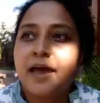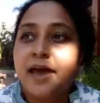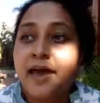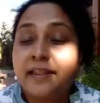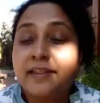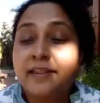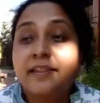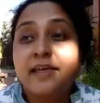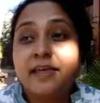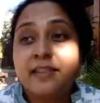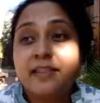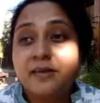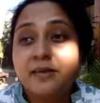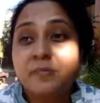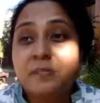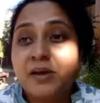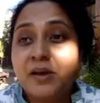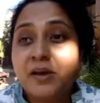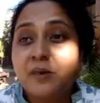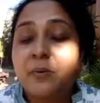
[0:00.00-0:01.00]
And then the
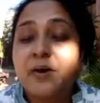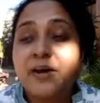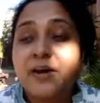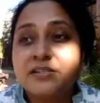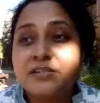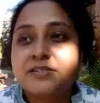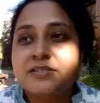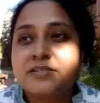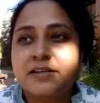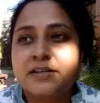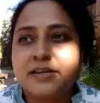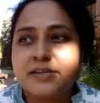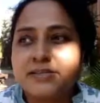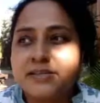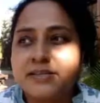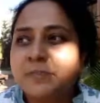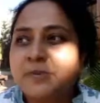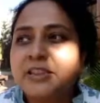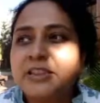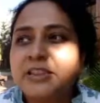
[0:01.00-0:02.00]
big question is,
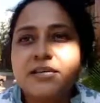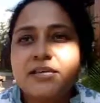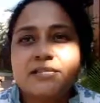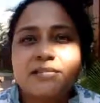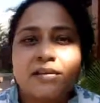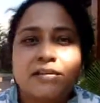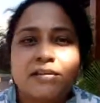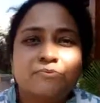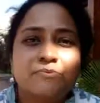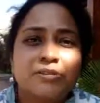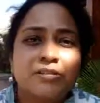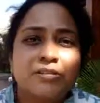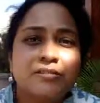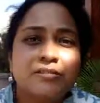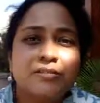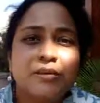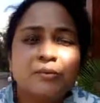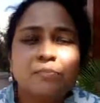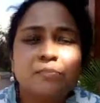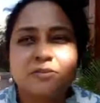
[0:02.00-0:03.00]
I mean, these days we
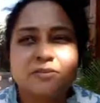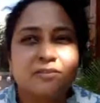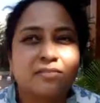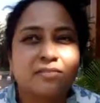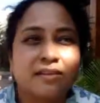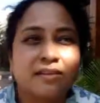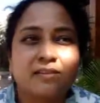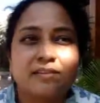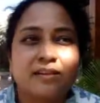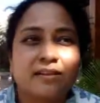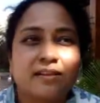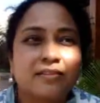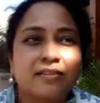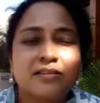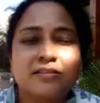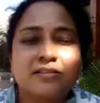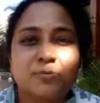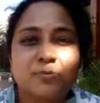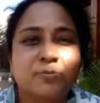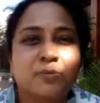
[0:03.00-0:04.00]
seem to think that
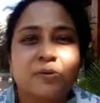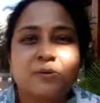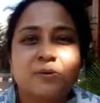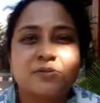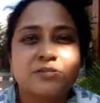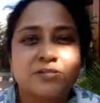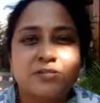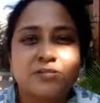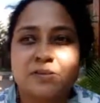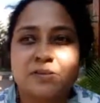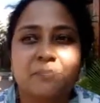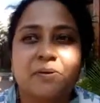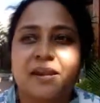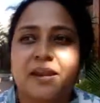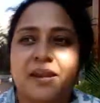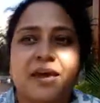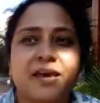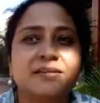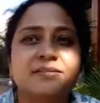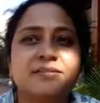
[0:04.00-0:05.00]
this approach is a
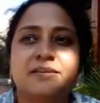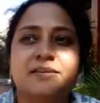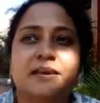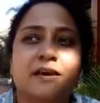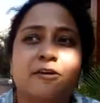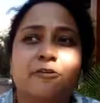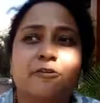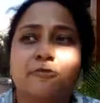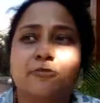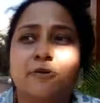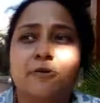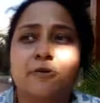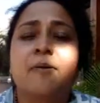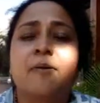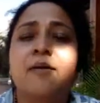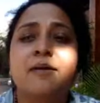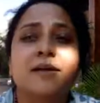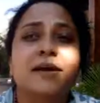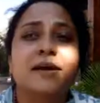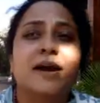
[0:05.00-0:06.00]
panacea for
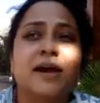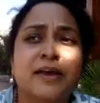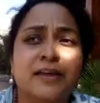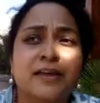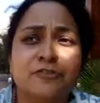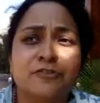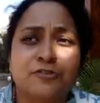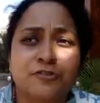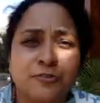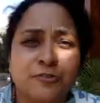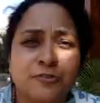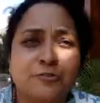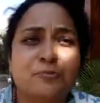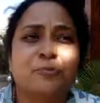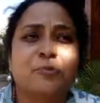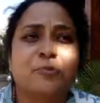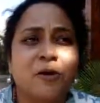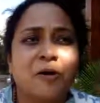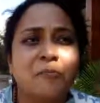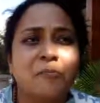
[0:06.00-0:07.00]
all kinds of
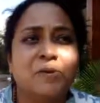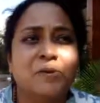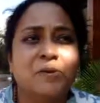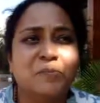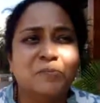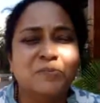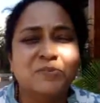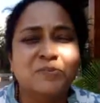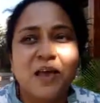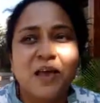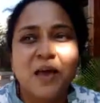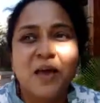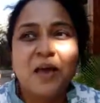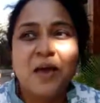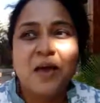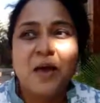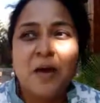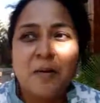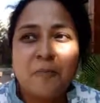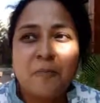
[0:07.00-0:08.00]
problems,
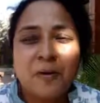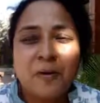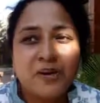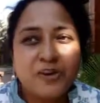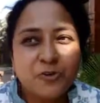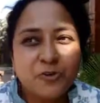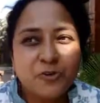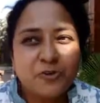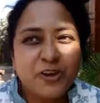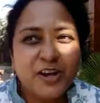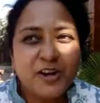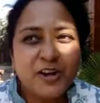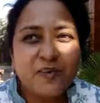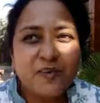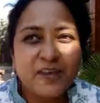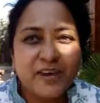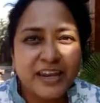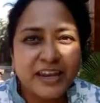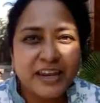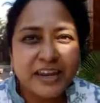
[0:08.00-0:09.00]
but do we
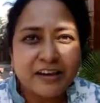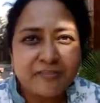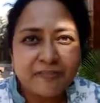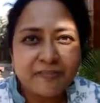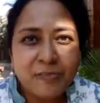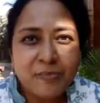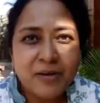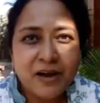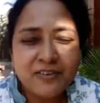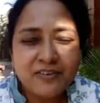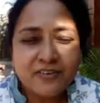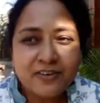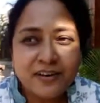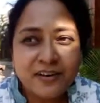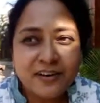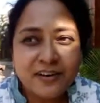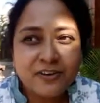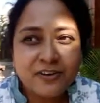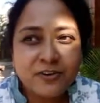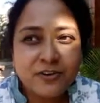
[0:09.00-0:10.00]
know enough about
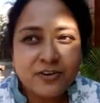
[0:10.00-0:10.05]
it?